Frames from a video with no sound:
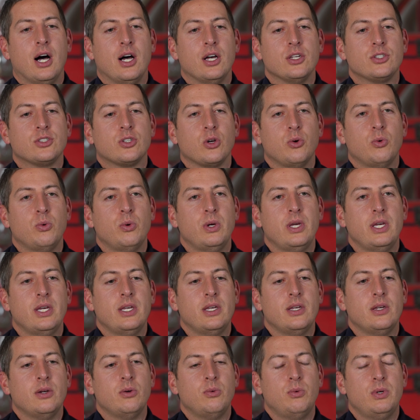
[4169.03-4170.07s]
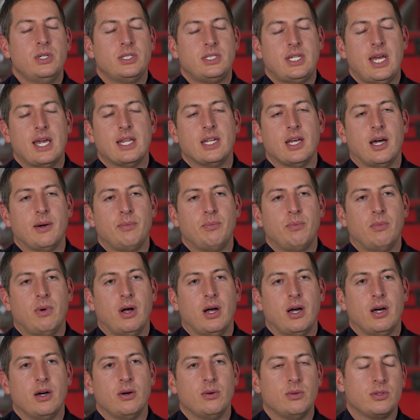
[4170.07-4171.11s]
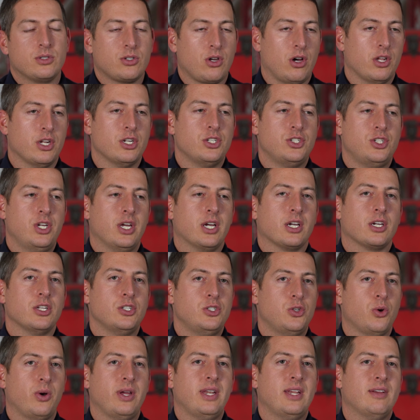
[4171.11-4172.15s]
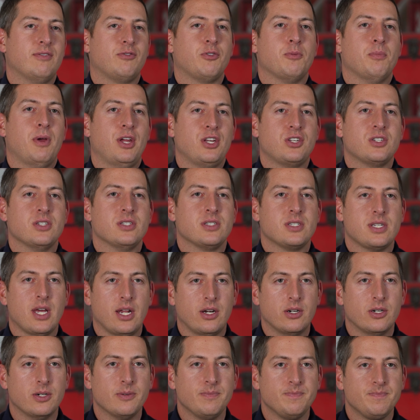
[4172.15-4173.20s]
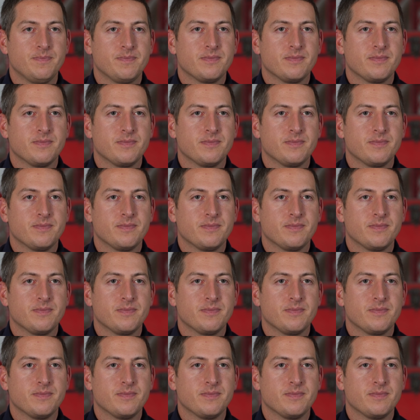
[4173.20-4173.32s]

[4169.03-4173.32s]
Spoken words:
So we stand up what's called a JIC, a Joint Information Center,